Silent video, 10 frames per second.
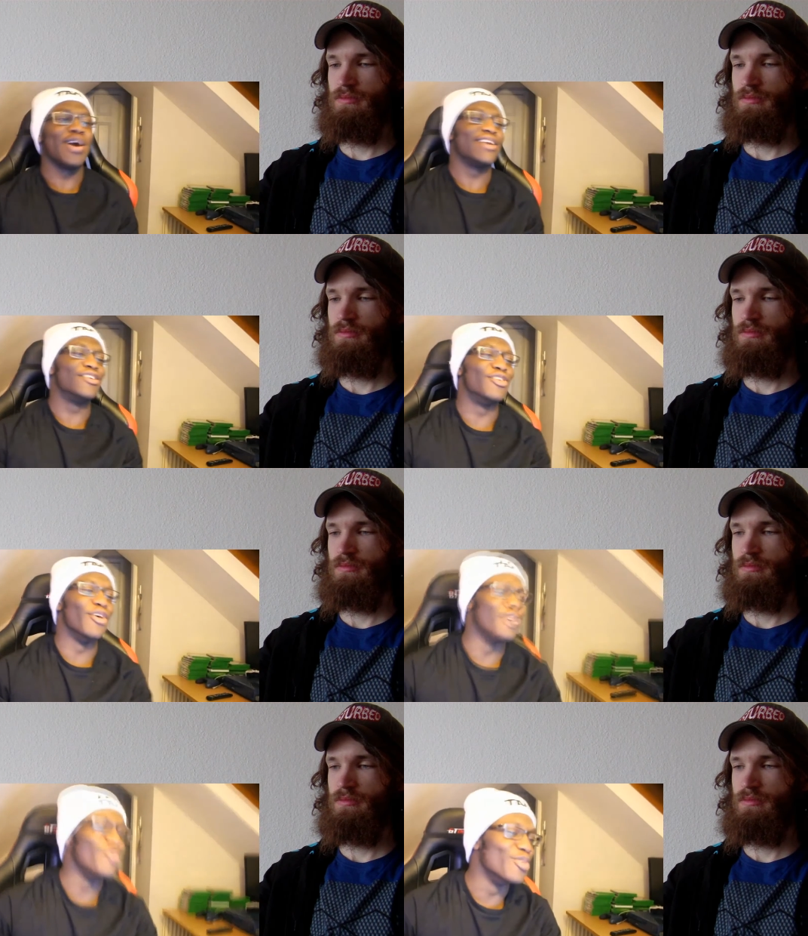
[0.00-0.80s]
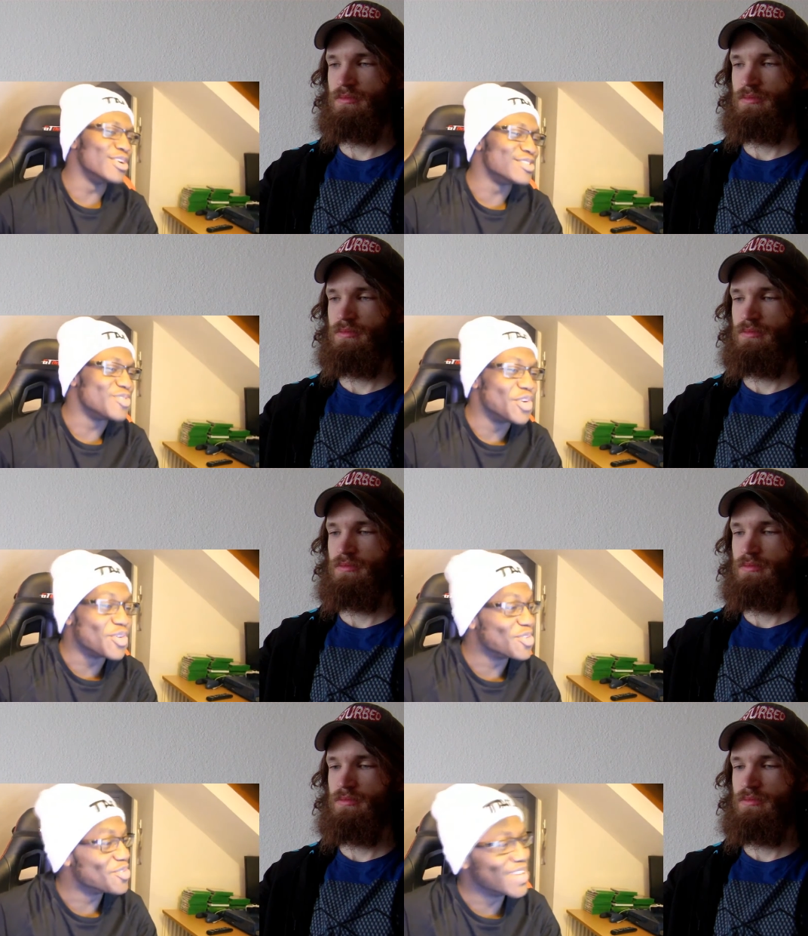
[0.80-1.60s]
Speaker 1: my god, what is
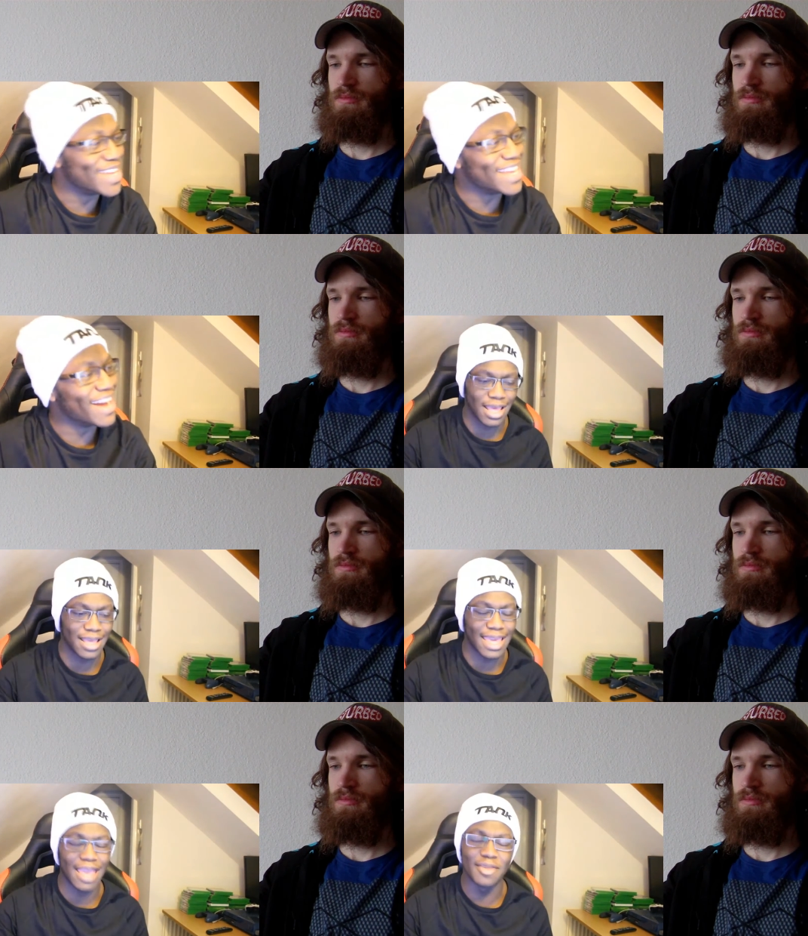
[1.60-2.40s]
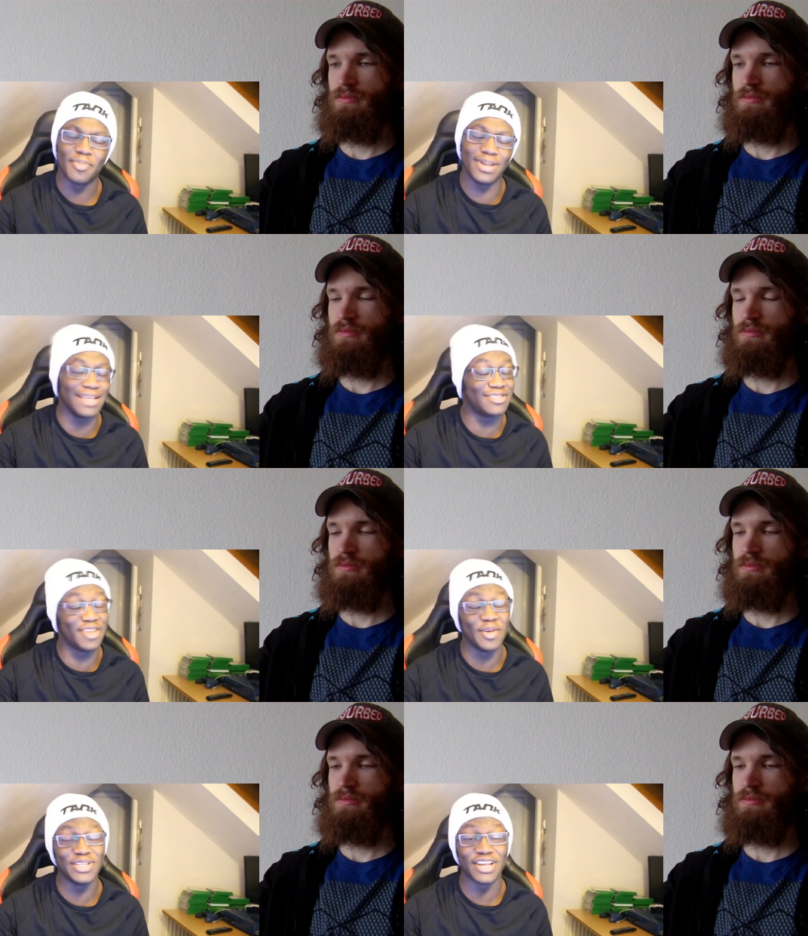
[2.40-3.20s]
wrong with me? Again,
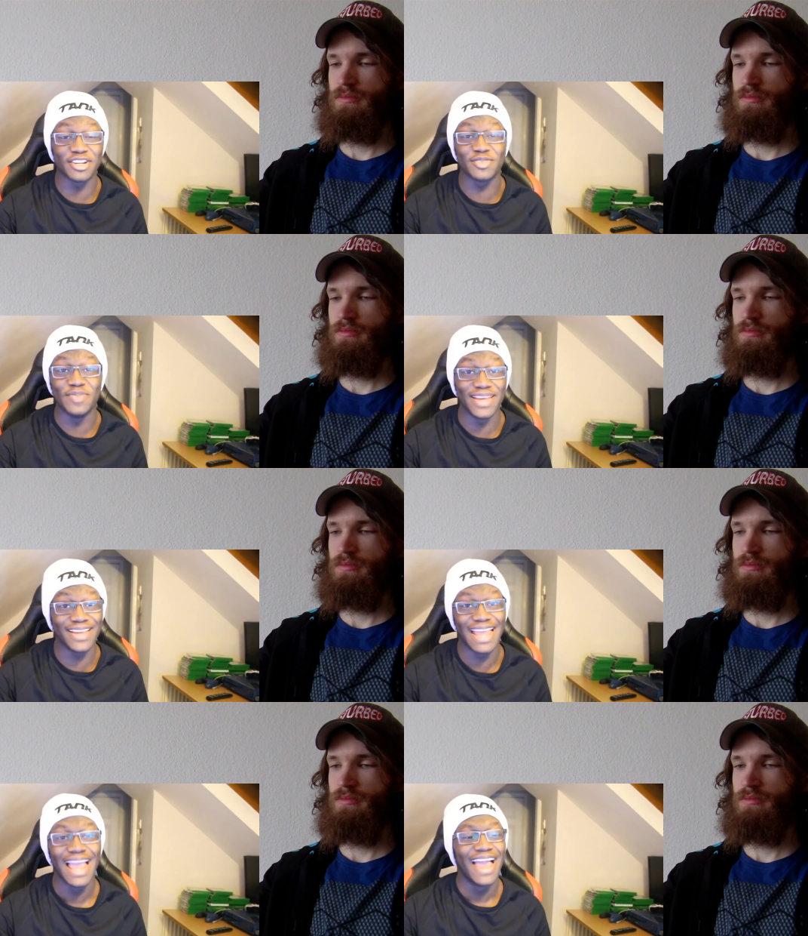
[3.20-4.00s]
please don't judge me.